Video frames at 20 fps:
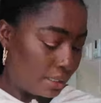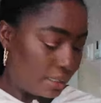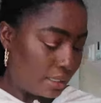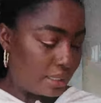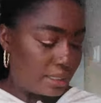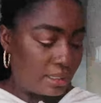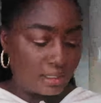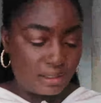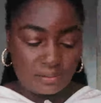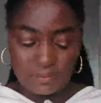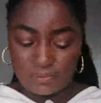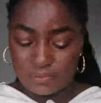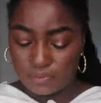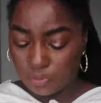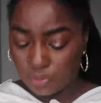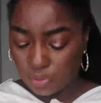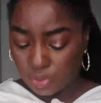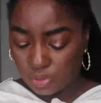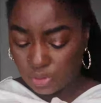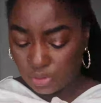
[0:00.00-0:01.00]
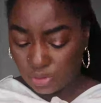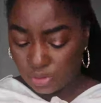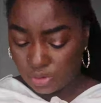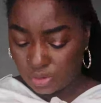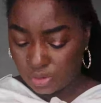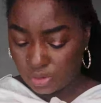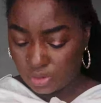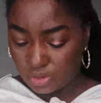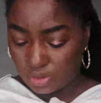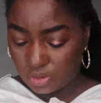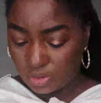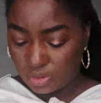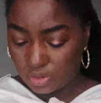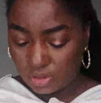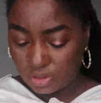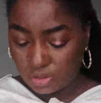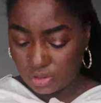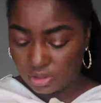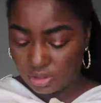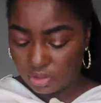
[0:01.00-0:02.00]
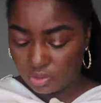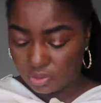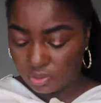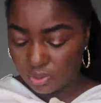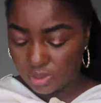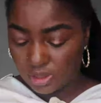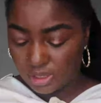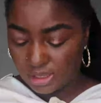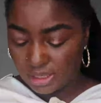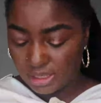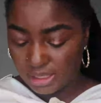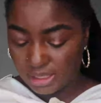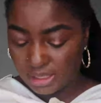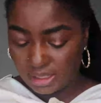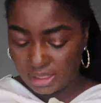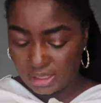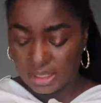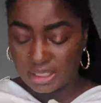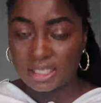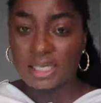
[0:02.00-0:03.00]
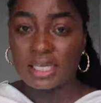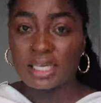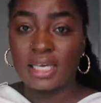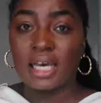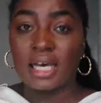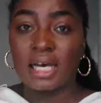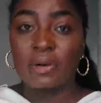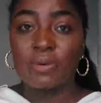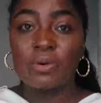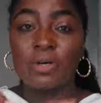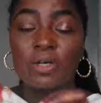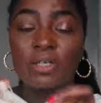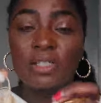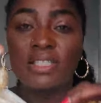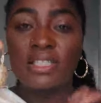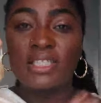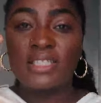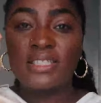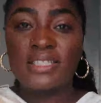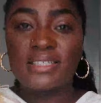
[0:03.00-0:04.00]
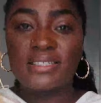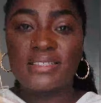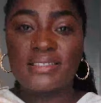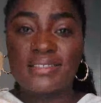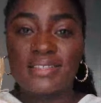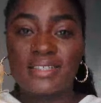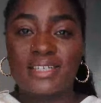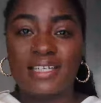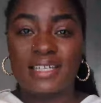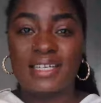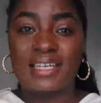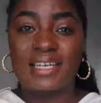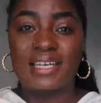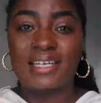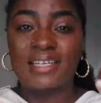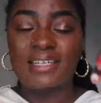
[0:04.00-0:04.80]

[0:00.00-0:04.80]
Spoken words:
And then for the jewelry, I wore these yesterday.